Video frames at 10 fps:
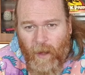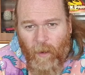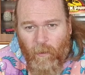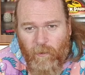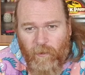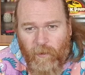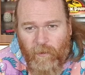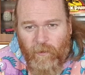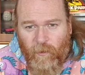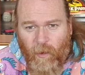hours.
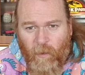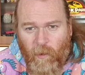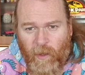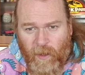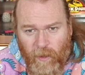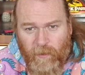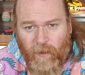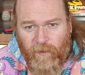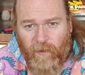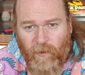Do I work out?
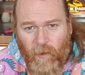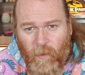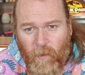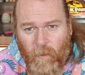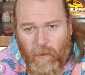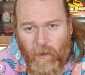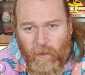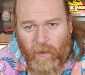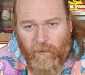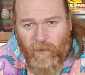Yes, I do.
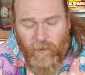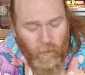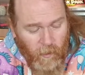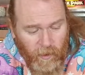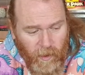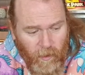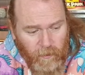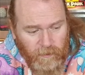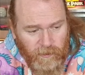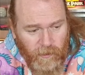Yes, I do work
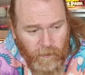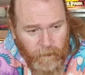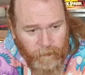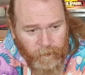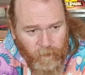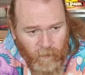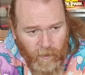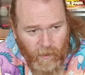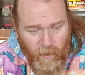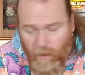out. So
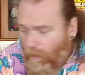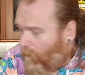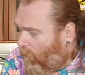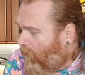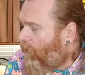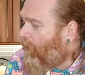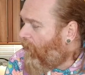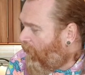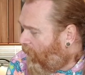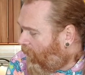when you're
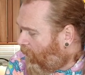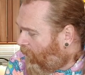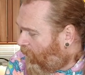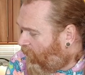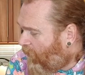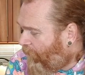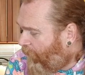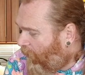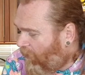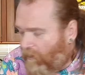eating stuff
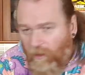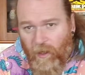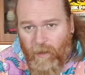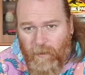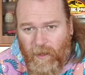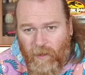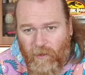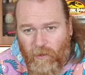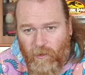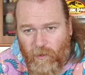like I'm eating,
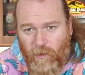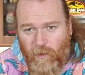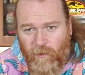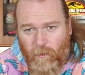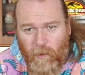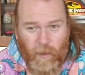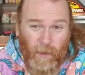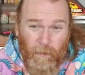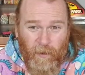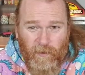you need to work
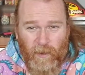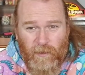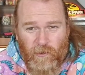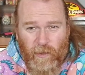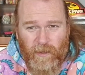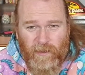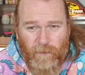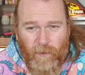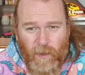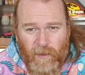out. Plus, I enjoy it.
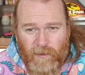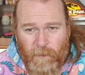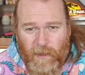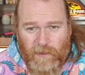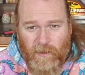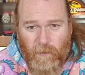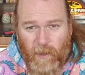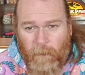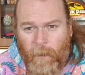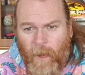It's a passion of
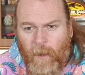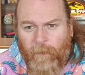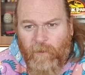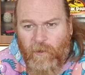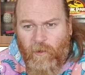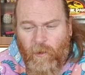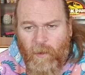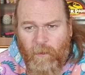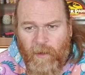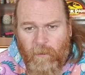mine. Do you
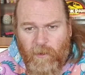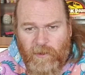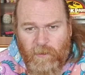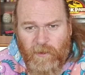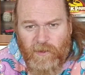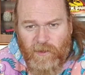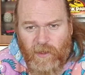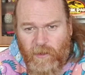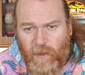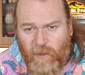remember the Monster Munch that
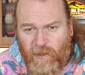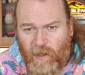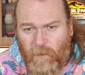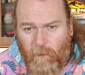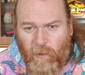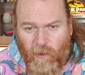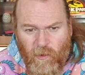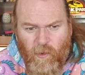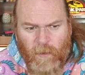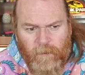turned your tongue
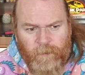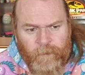blue?